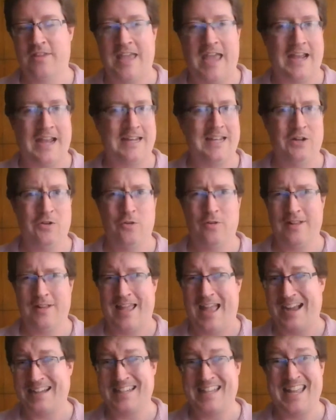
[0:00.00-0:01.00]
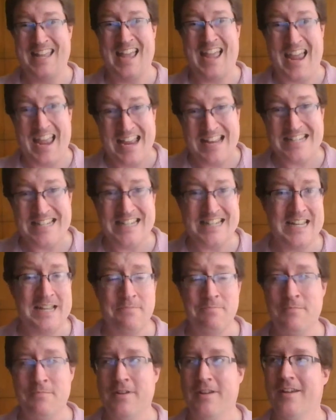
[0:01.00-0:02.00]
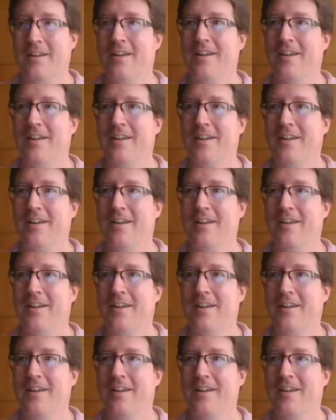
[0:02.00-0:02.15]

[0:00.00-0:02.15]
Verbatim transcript: Cagney at all. Cagney hated him.